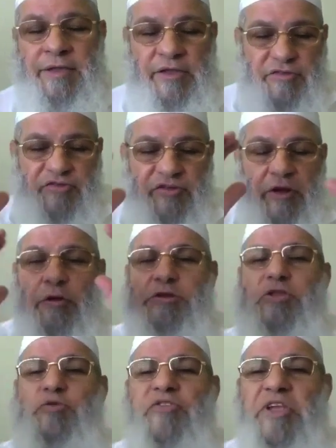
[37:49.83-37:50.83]
And he's
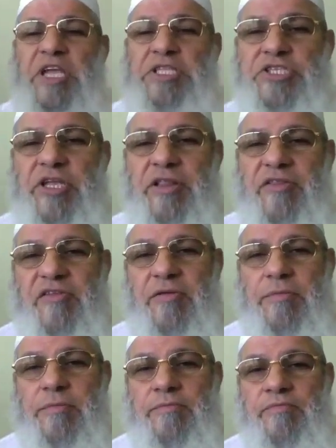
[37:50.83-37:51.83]
surrounded with angels.